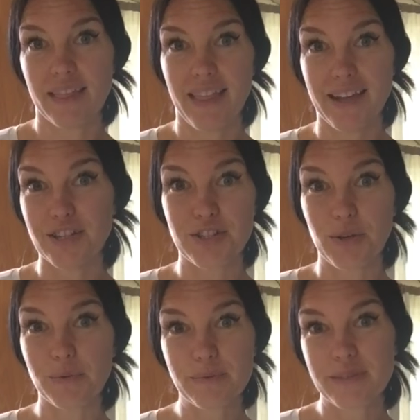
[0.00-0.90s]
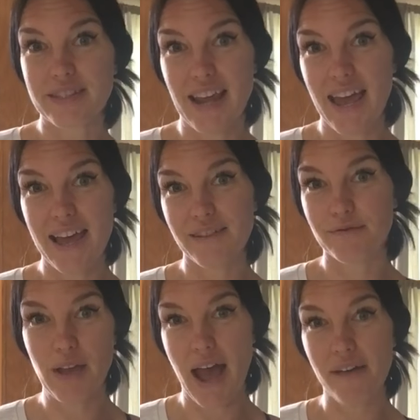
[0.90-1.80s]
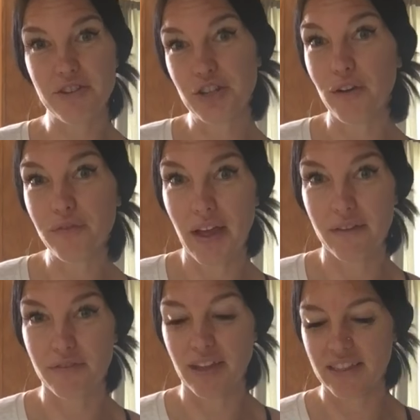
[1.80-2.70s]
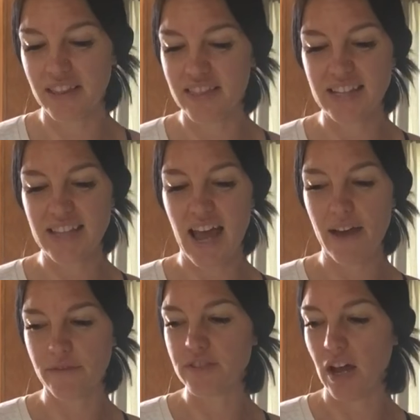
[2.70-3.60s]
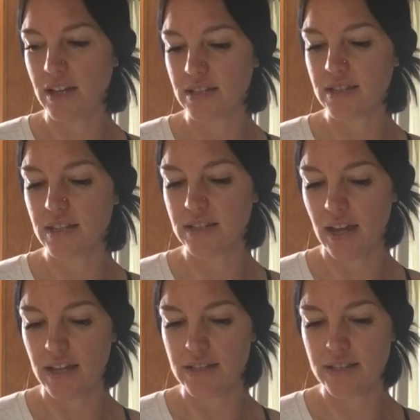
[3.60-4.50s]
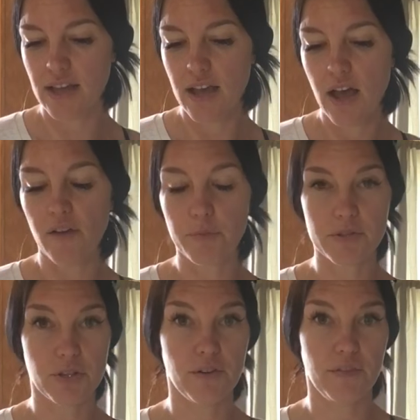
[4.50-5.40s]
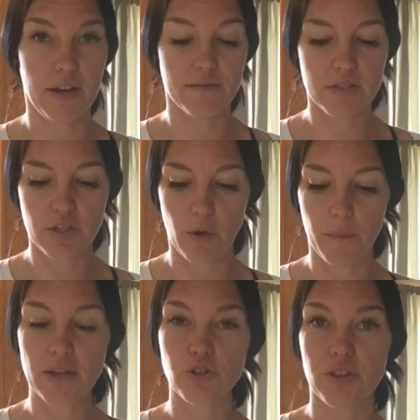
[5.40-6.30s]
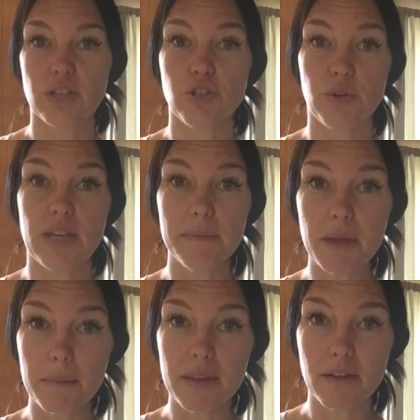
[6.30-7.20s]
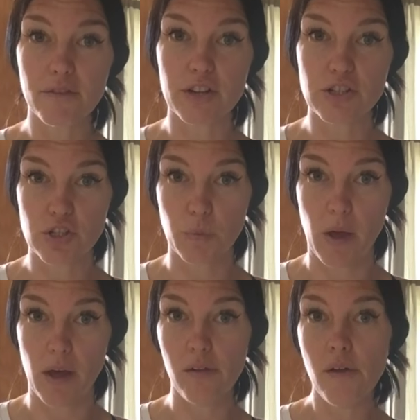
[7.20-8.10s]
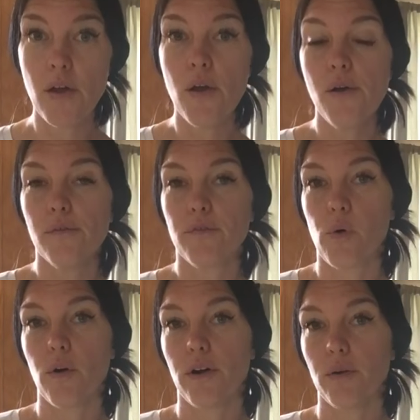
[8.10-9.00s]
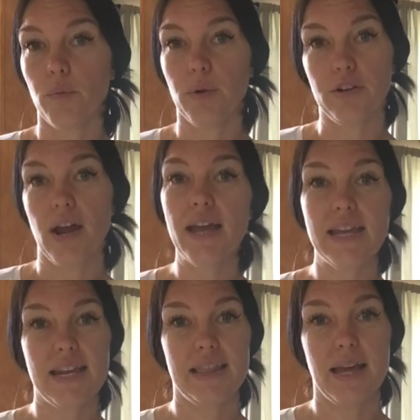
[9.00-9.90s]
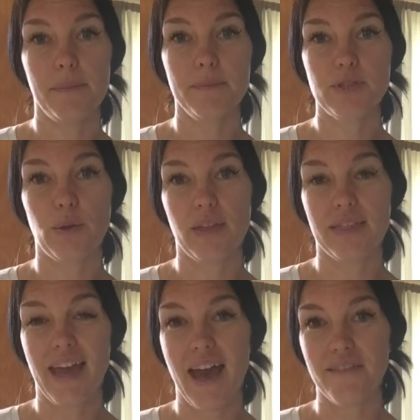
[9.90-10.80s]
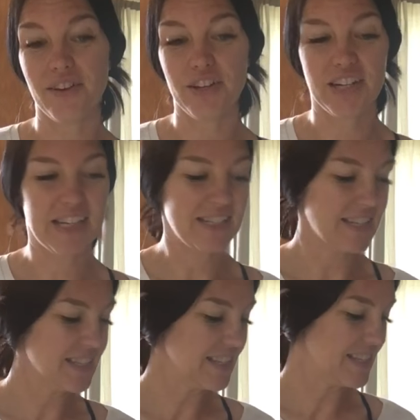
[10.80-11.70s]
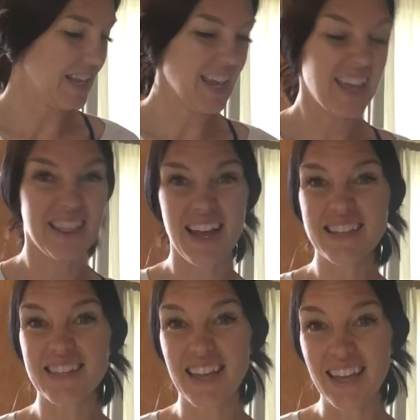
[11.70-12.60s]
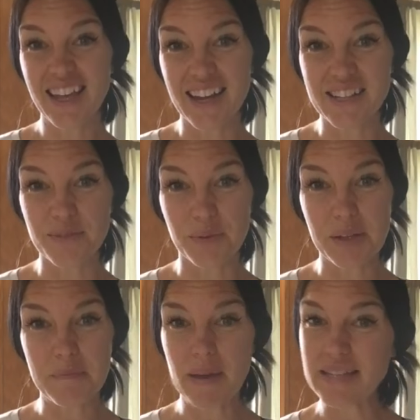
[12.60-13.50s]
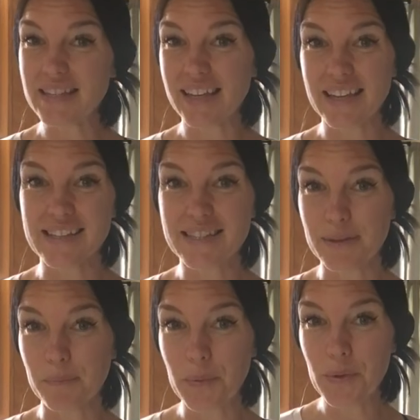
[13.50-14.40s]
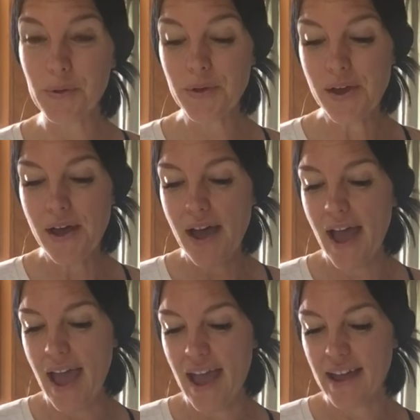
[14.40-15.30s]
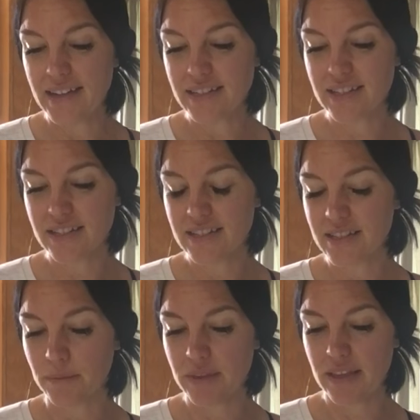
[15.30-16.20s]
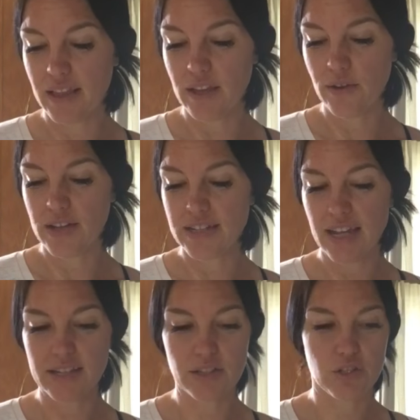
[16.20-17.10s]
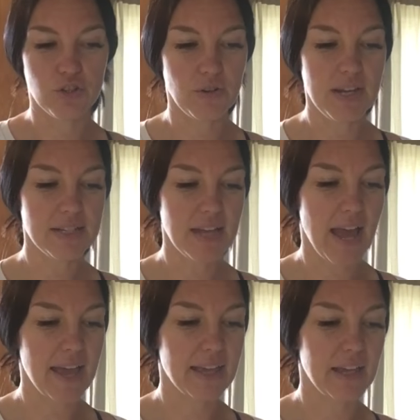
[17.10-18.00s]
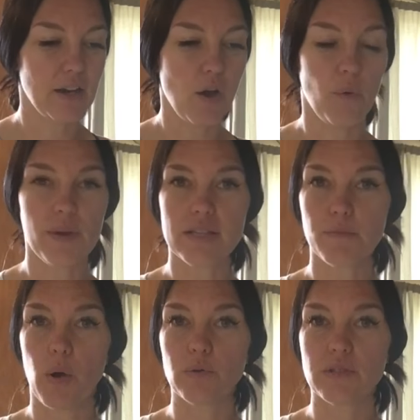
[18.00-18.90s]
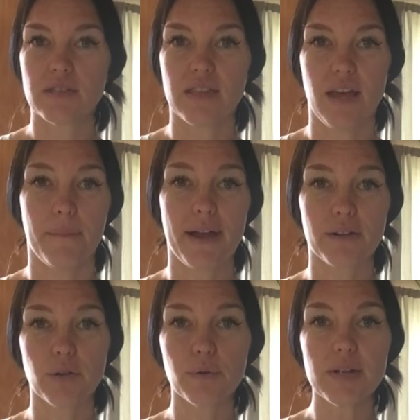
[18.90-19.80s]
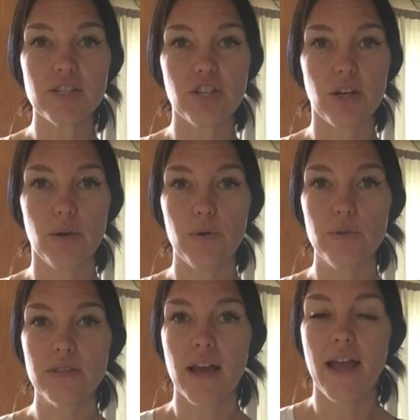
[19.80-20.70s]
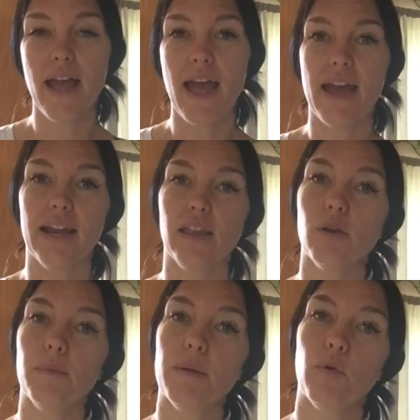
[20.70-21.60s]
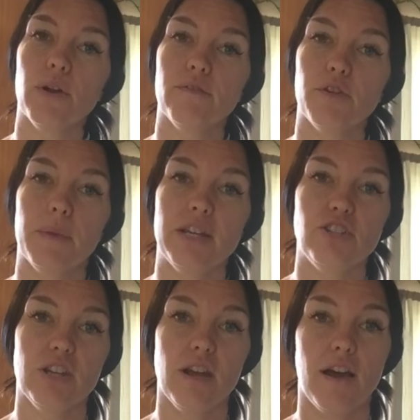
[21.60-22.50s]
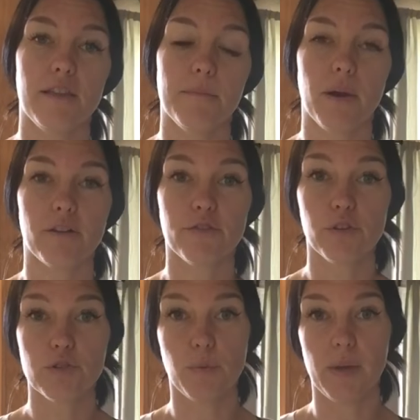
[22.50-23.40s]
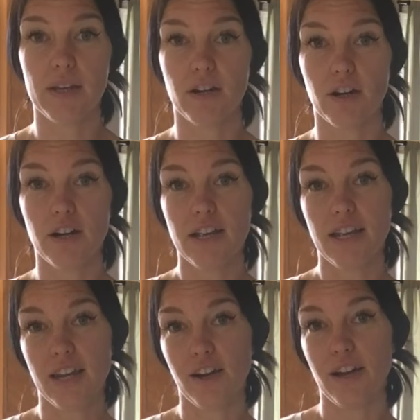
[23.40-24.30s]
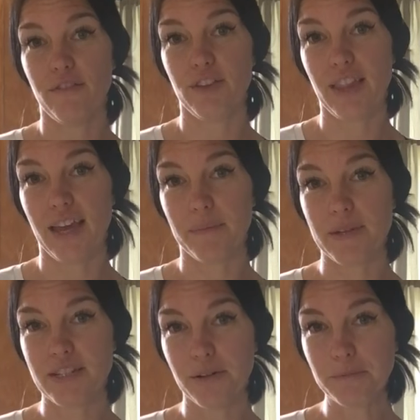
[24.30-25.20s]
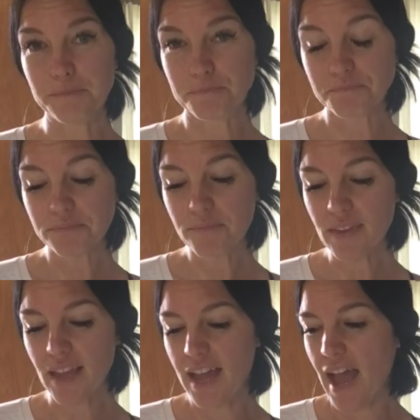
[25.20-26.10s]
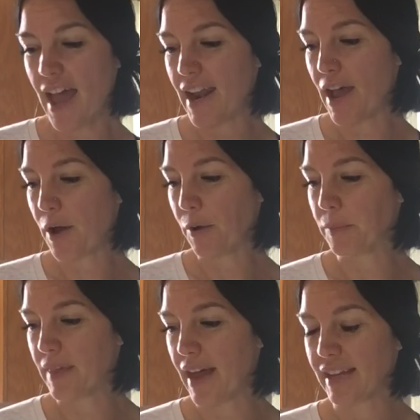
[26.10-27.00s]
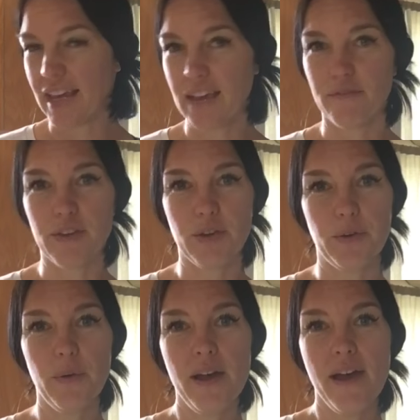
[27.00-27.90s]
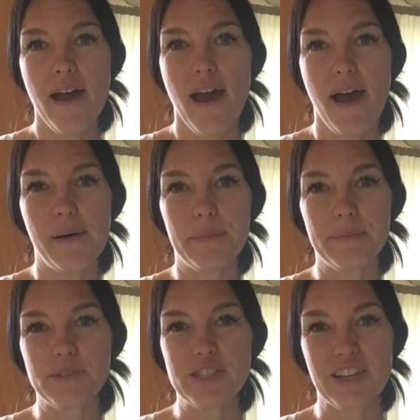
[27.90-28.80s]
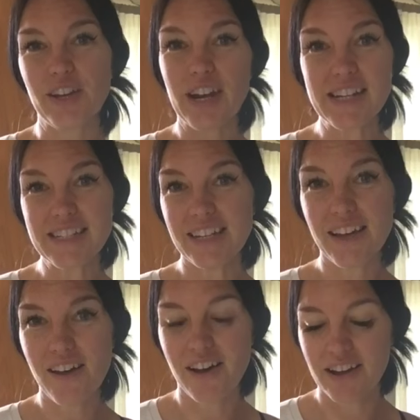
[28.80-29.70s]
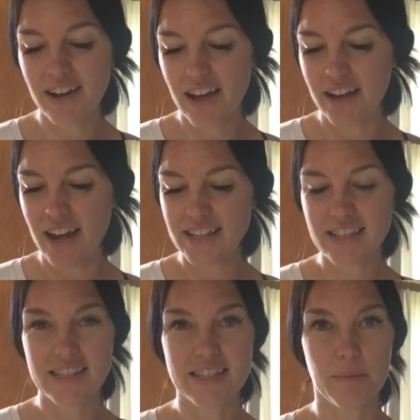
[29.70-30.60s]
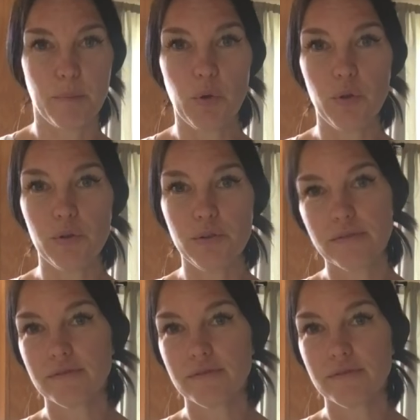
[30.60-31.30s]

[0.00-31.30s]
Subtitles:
just don't have a shelf life like the things that have tons and tons of preservatives. So make sure that you keep them in the fridge as well for when you're not eating them, so that they have a good consistency. And that's it. It's really basic and simple, and something that you can take as a treat. I can always post the macro ratios and a little bit more information on the monk fruit sweetener here if you'd like me to. And I hope that gave you just a good idea on a nice, simple